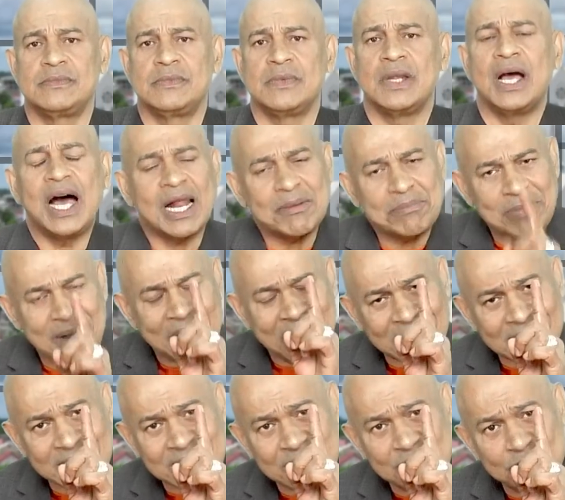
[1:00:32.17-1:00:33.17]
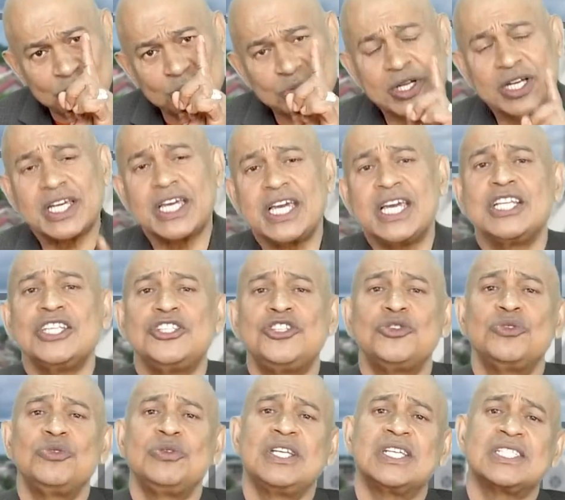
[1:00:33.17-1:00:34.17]
And Martin Luther King
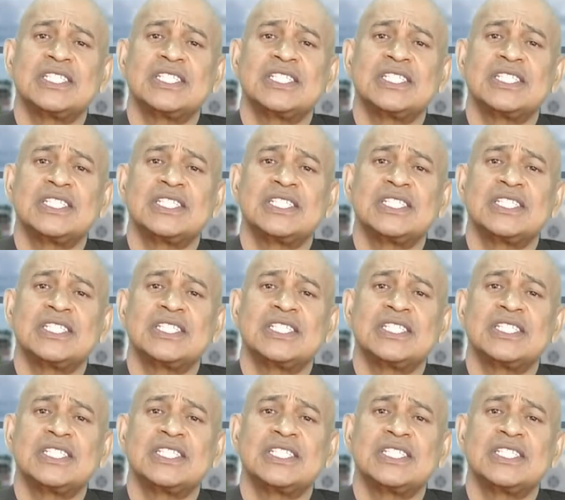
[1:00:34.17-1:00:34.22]
Jr.